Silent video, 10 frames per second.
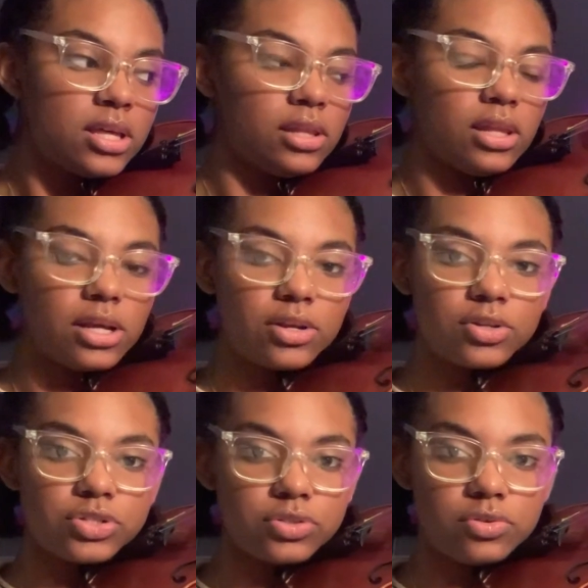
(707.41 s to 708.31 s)
like your
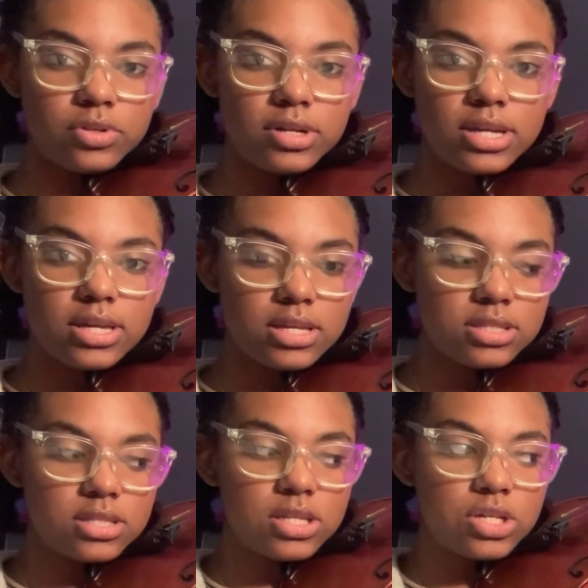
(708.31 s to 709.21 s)
shoulder
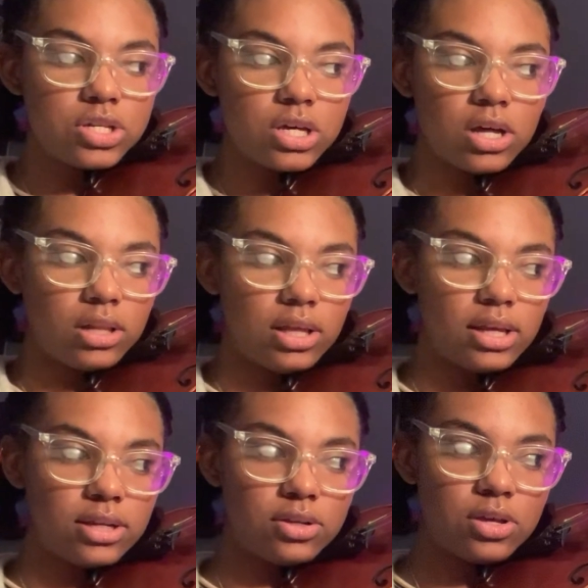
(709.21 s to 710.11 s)
is
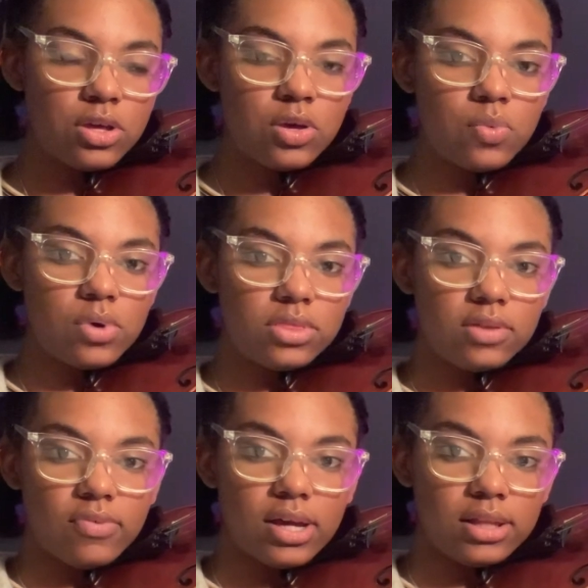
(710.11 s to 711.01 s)
aligned with the
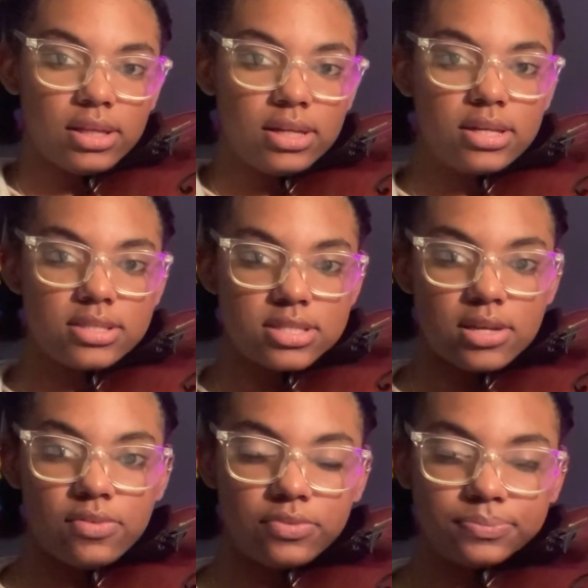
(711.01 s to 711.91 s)
violin
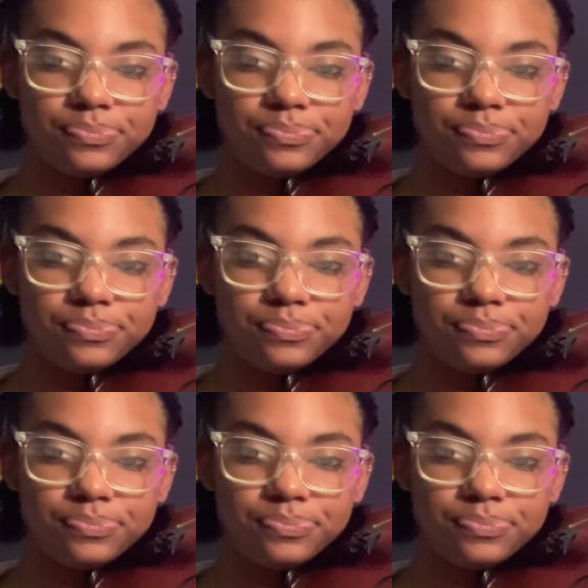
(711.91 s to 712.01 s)
itself.